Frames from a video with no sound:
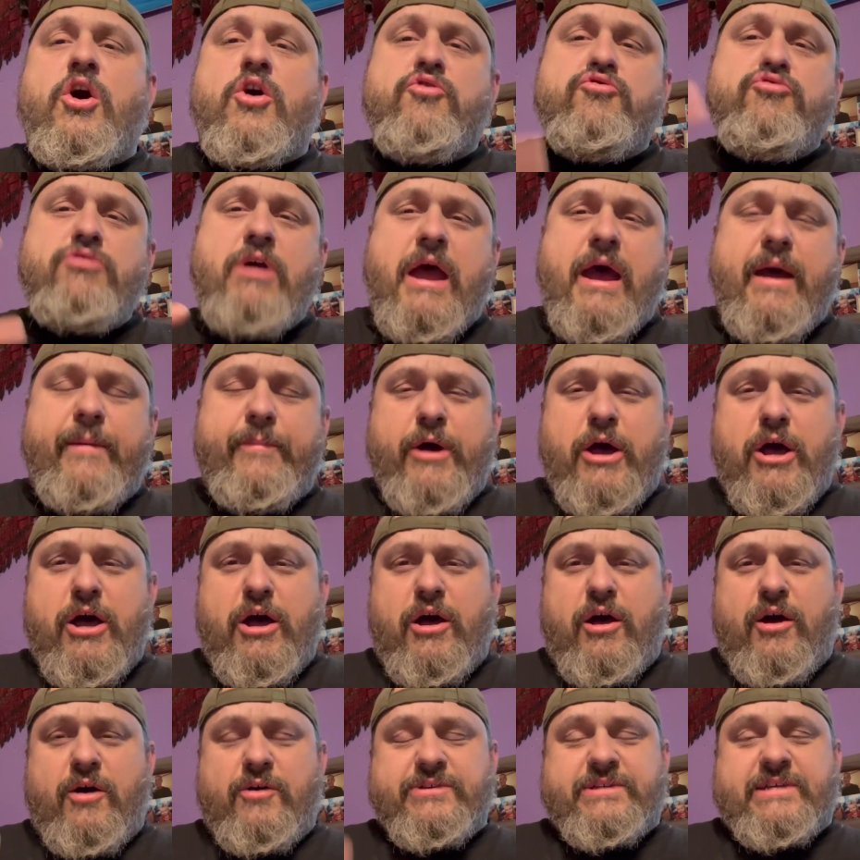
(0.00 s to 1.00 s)

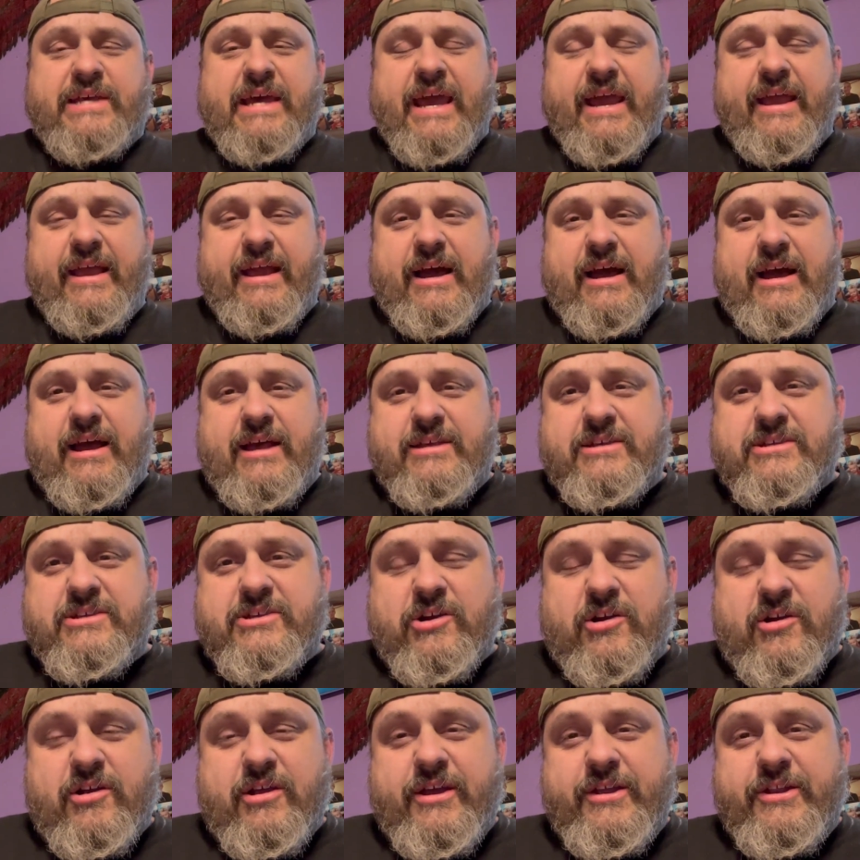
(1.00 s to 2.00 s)
Rebels! Hey guys,
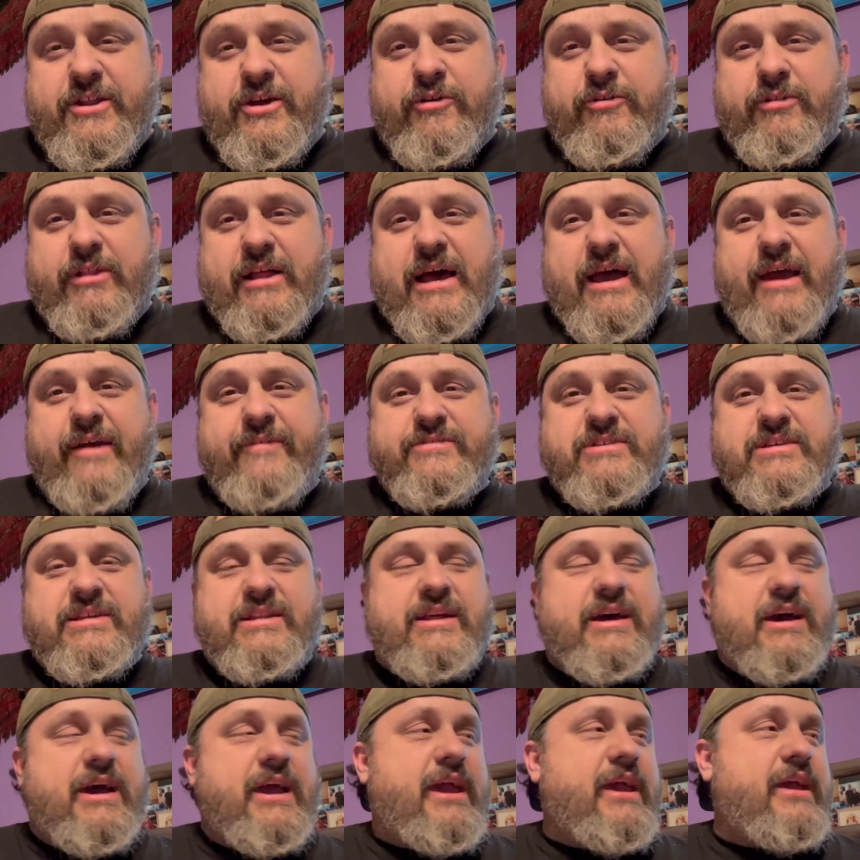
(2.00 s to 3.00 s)
sorry, no live
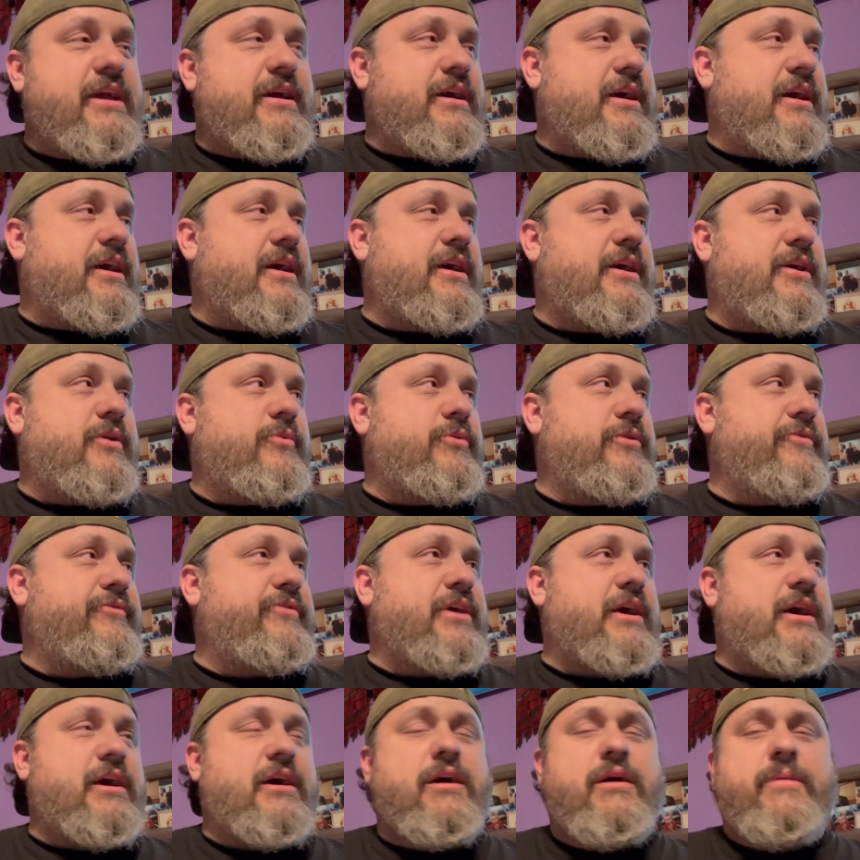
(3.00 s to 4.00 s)
tonight. We've
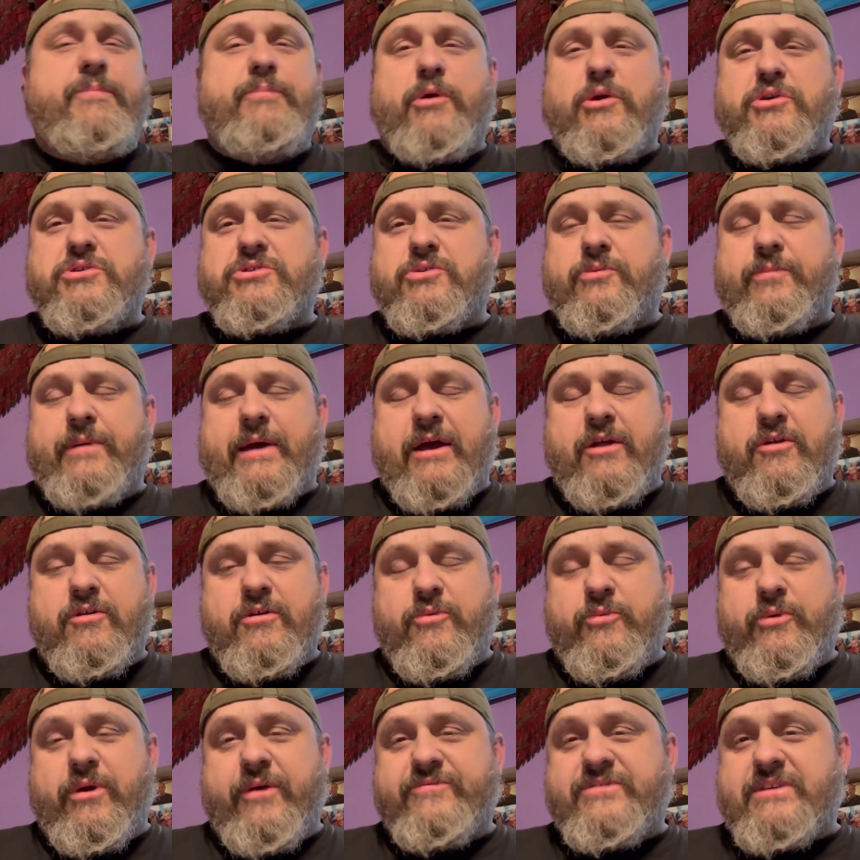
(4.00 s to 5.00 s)
got a personal matter
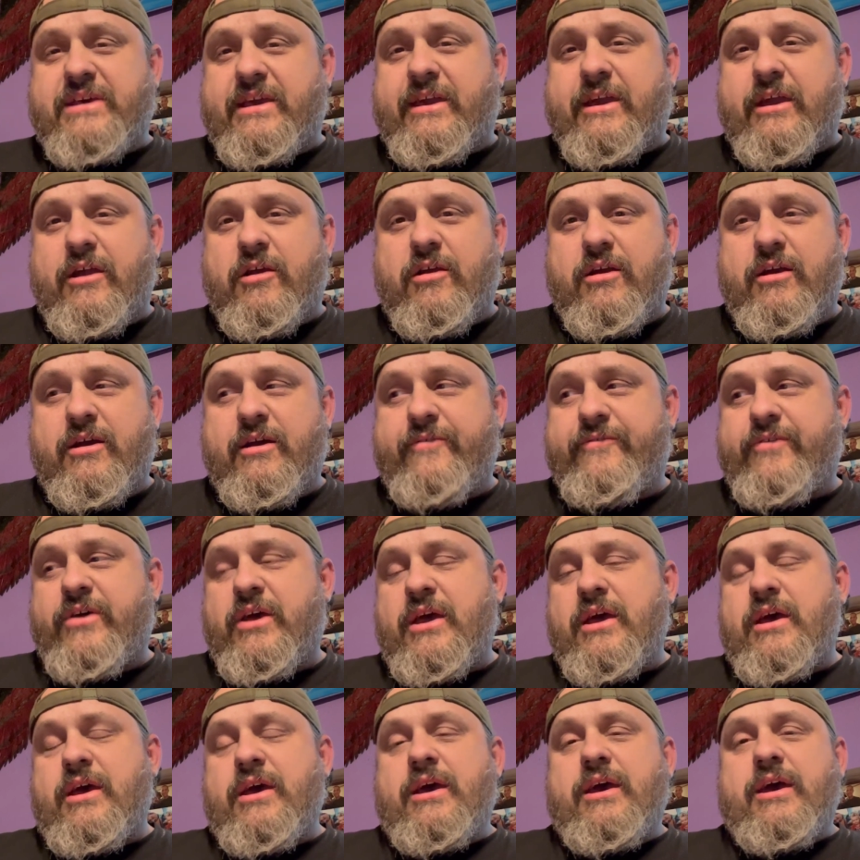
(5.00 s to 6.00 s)
that we have to take care of,
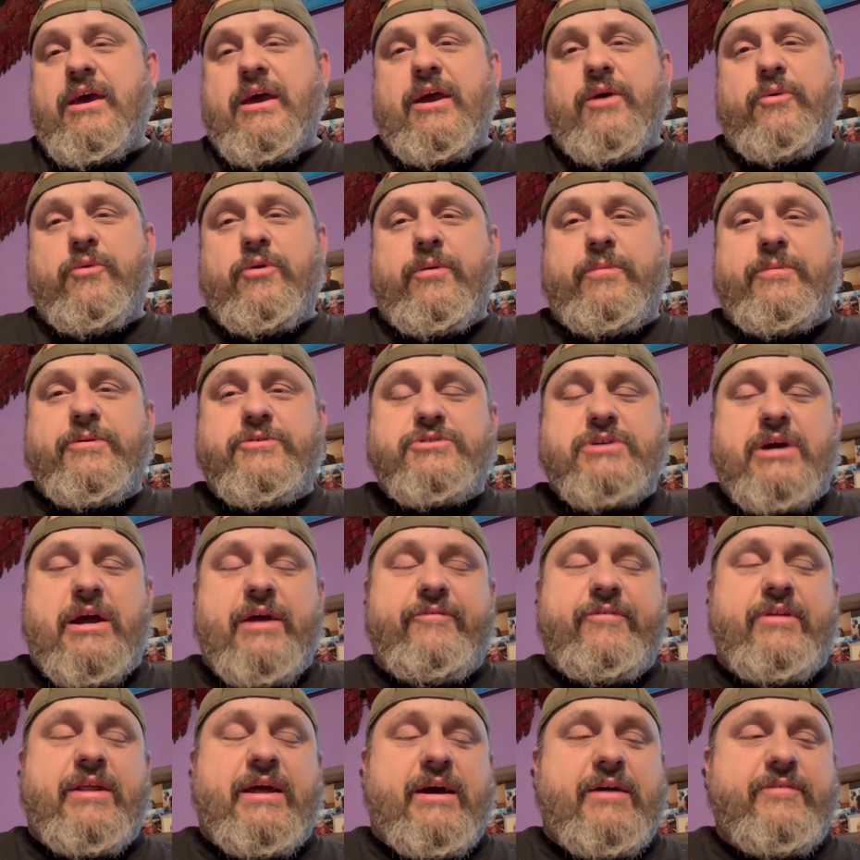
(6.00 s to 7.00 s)
and we're going to be
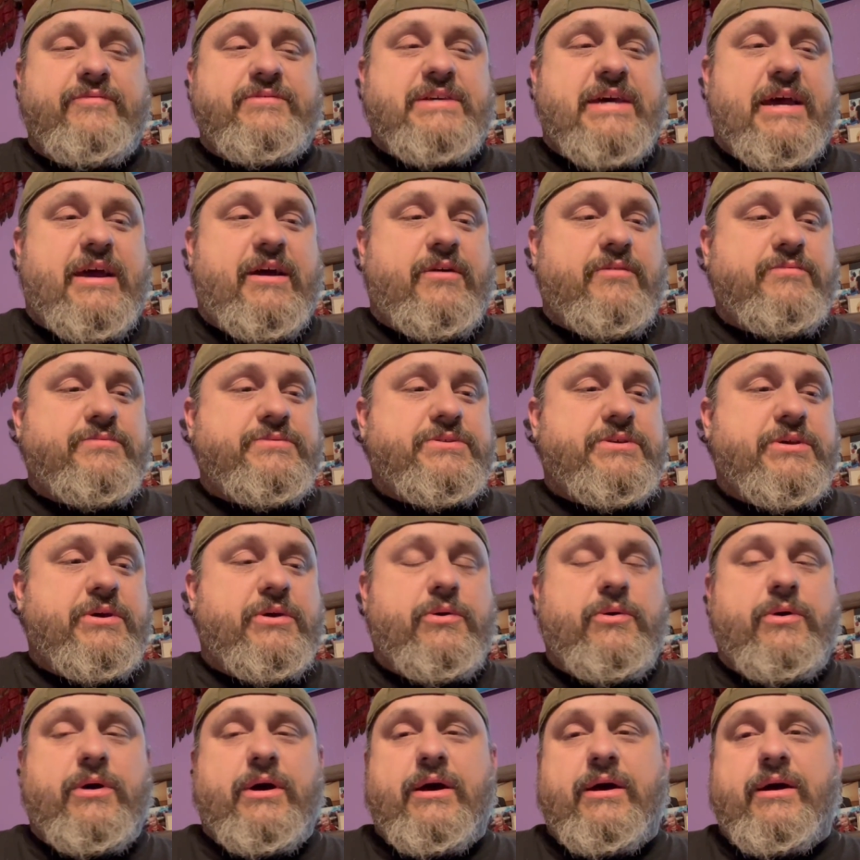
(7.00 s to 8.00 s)
driving out of town.
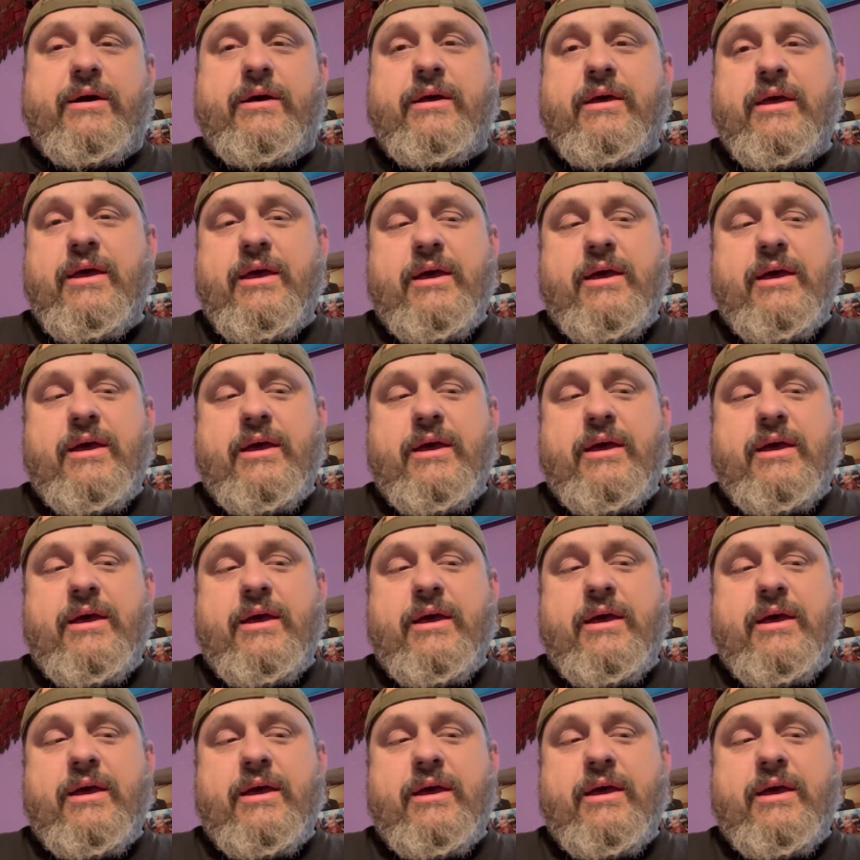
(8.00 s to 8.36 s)
So,